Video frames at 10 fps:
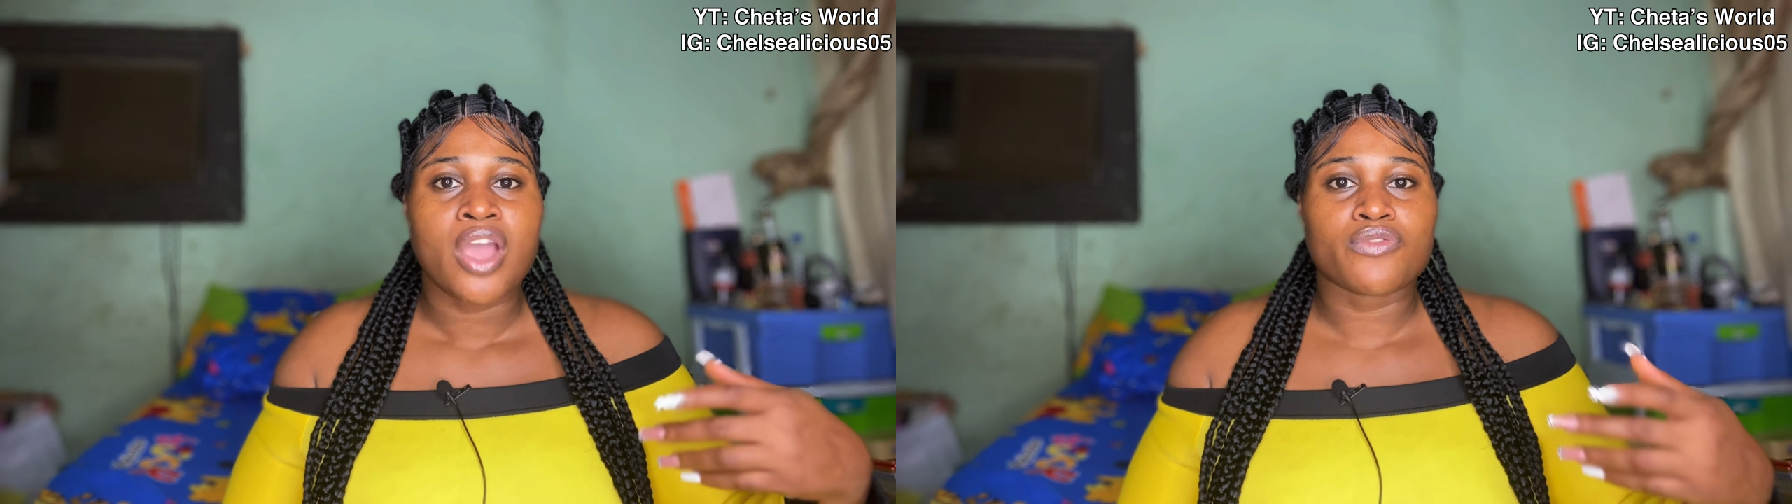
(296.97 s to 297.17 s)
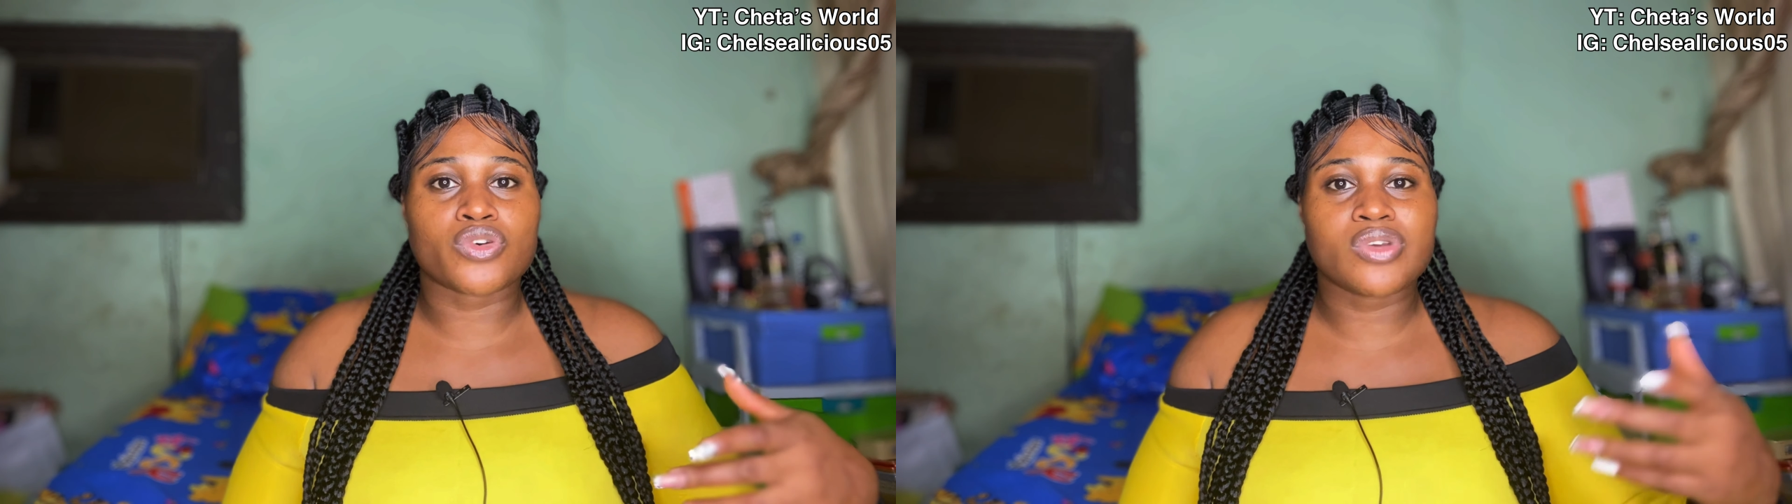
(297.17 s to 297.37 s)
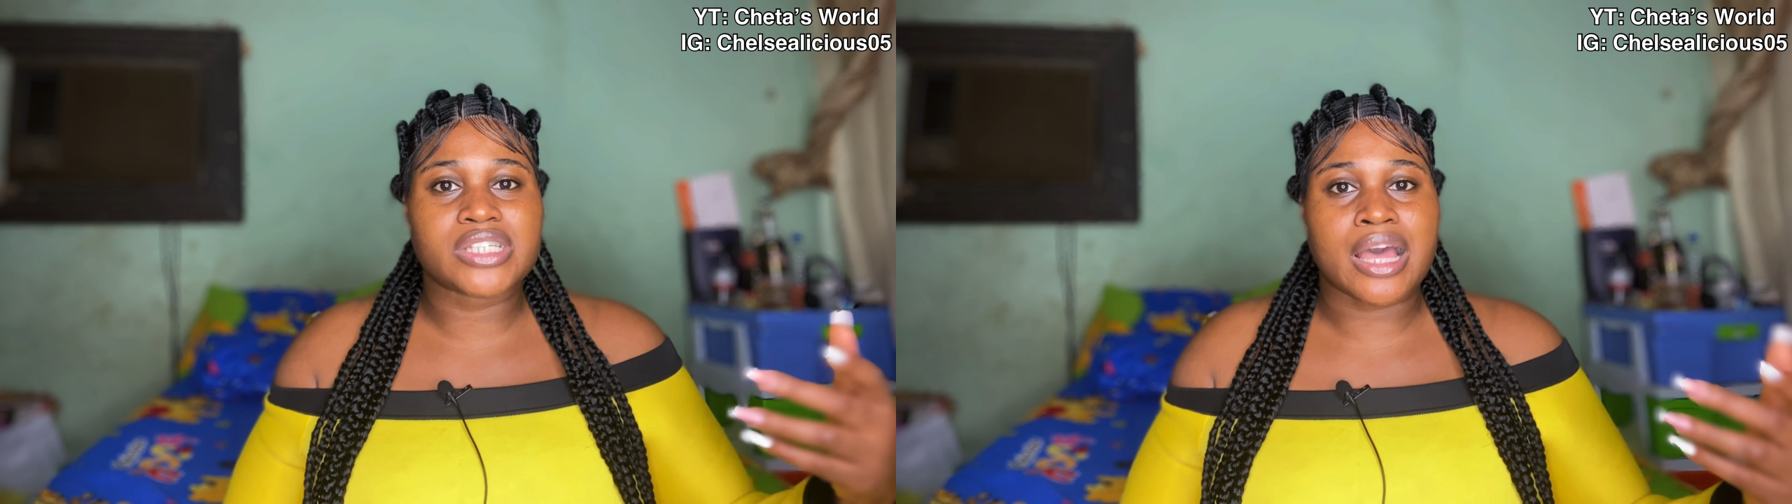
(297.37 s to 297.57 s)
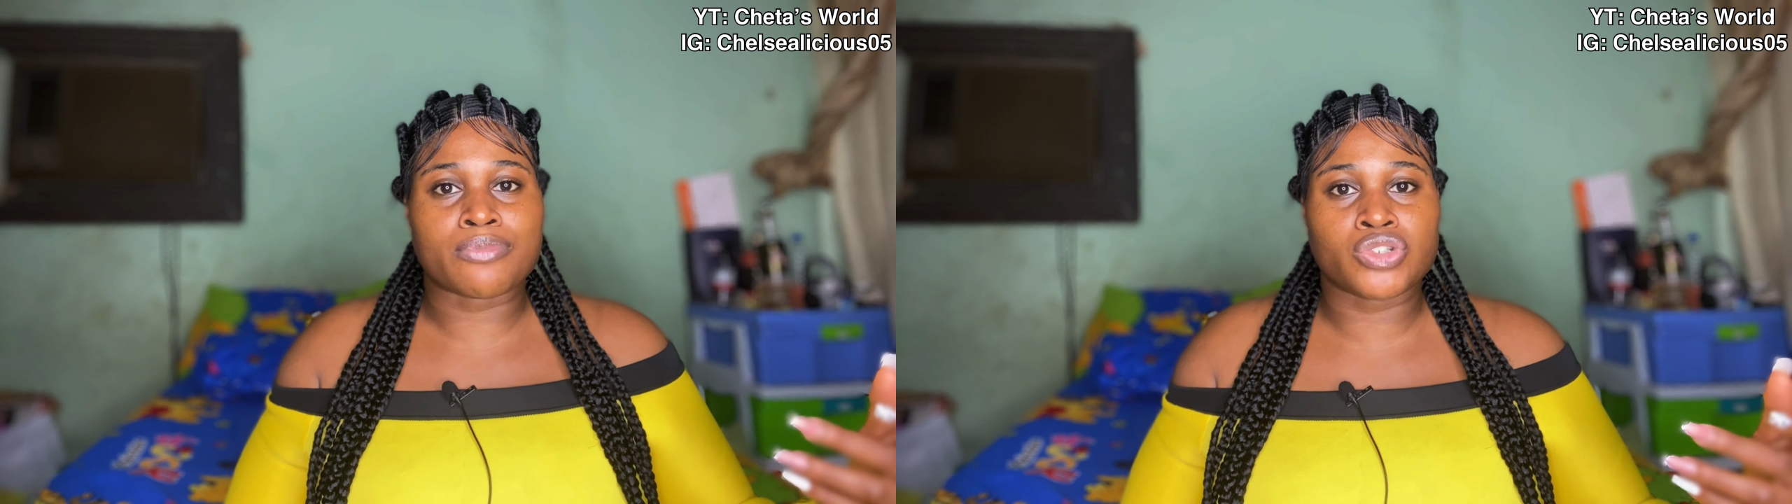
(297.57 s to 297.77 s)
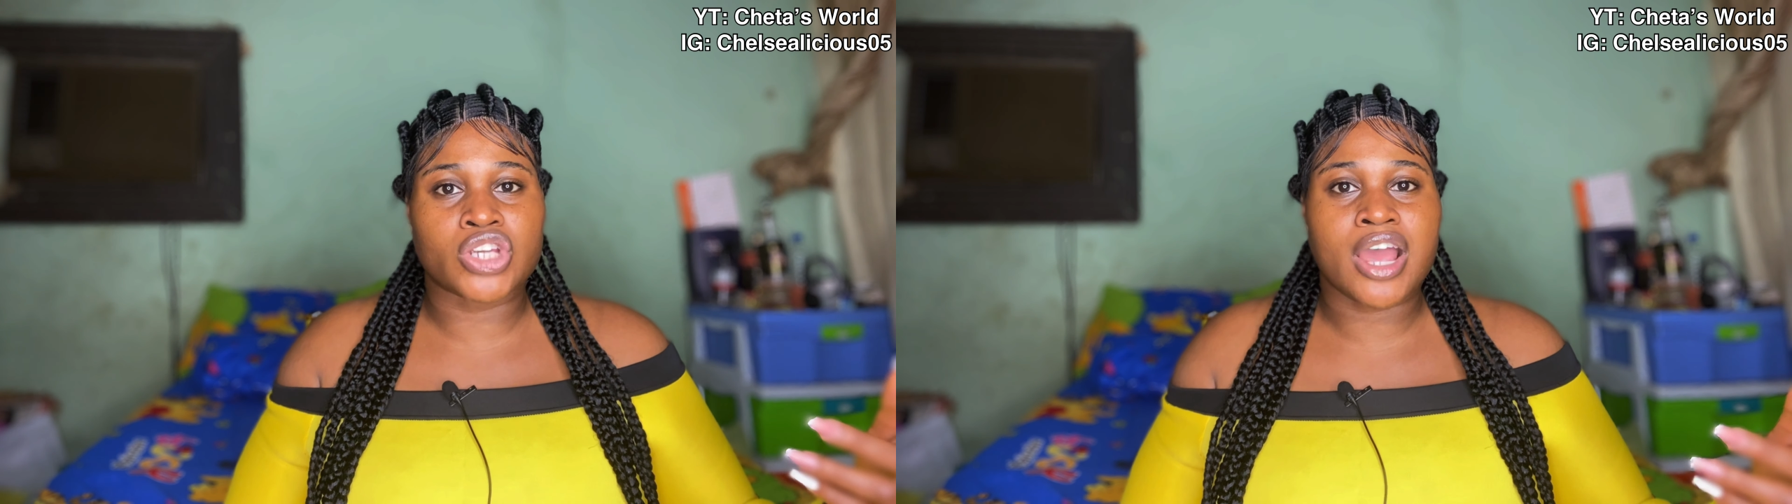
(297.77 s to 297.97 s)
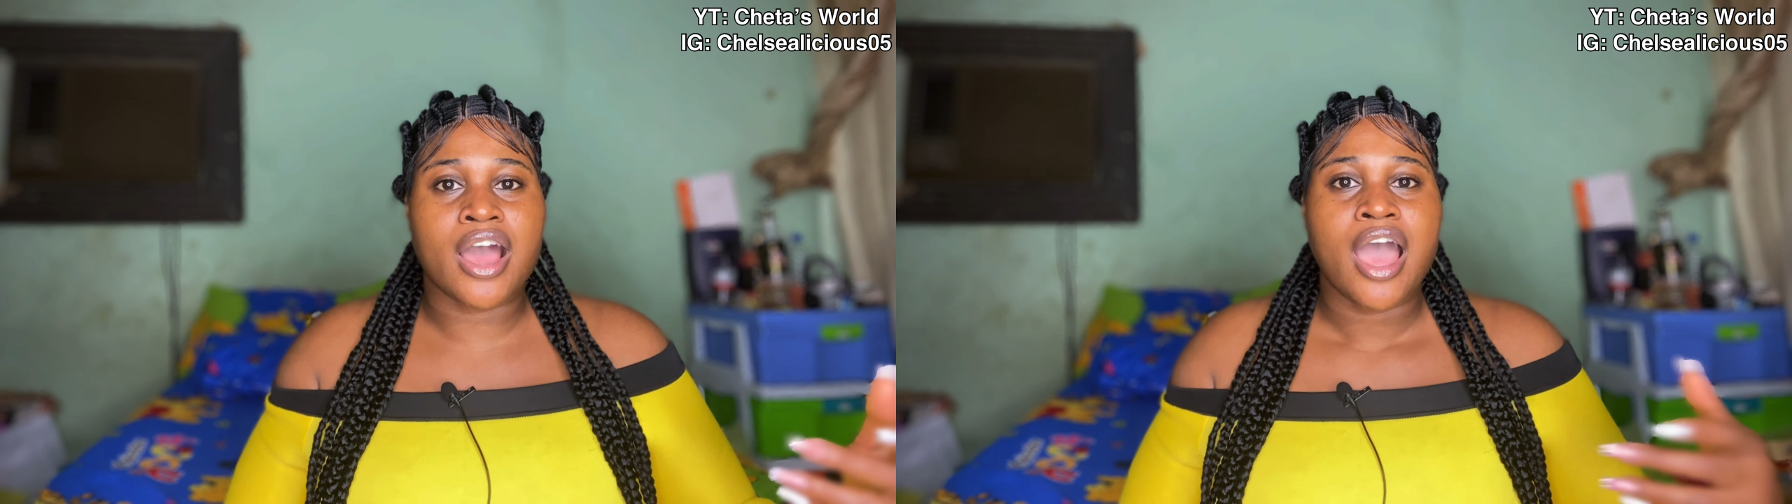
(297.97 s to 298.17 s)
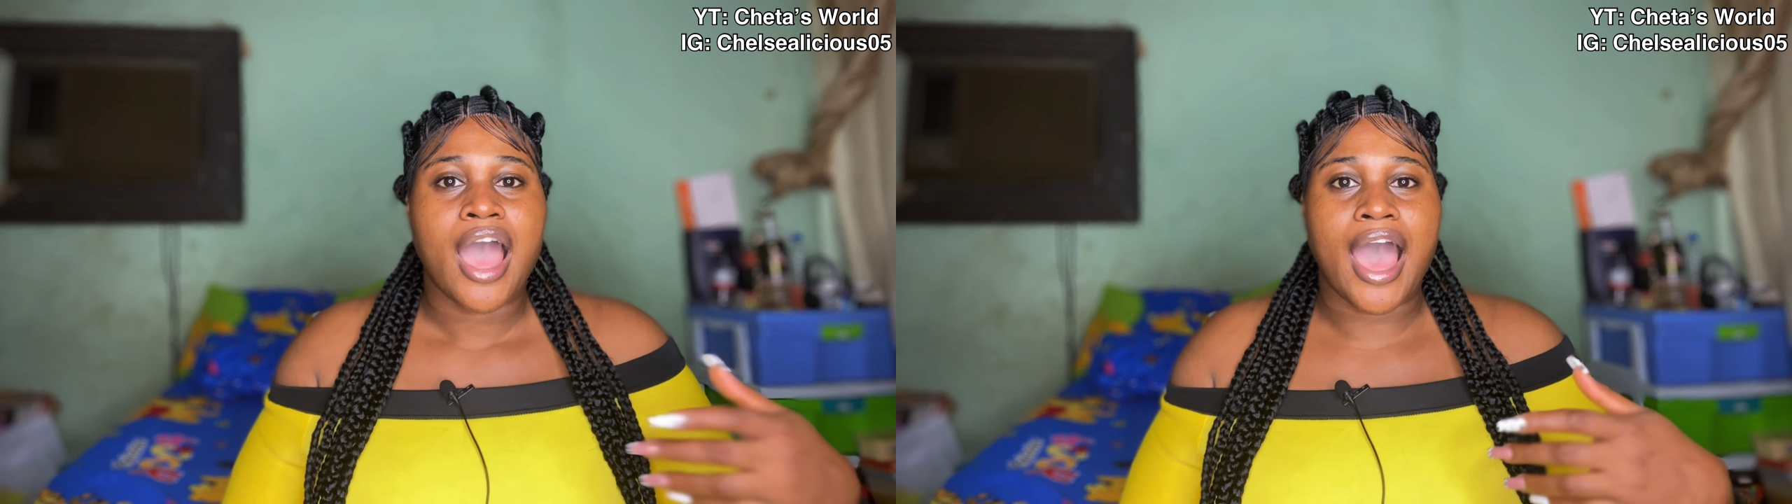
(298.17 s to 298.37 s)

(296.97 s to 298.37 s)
For those in Abuja,